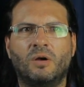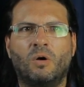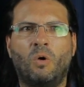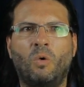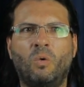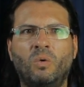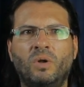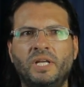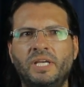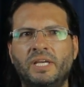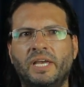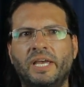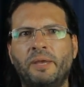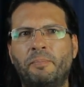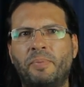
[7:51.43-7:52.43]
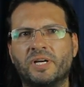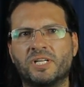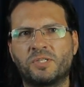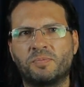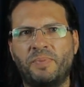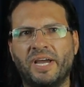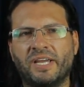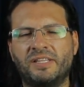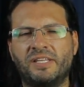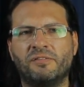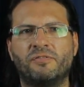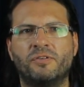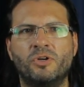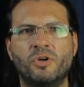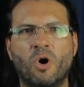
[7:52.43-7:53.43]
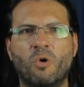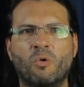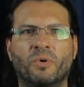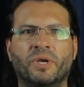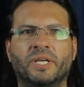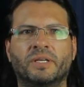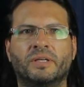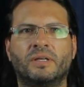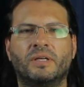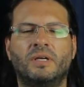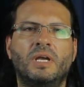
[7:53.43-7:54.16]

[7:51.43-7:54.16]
only a perspective knowing.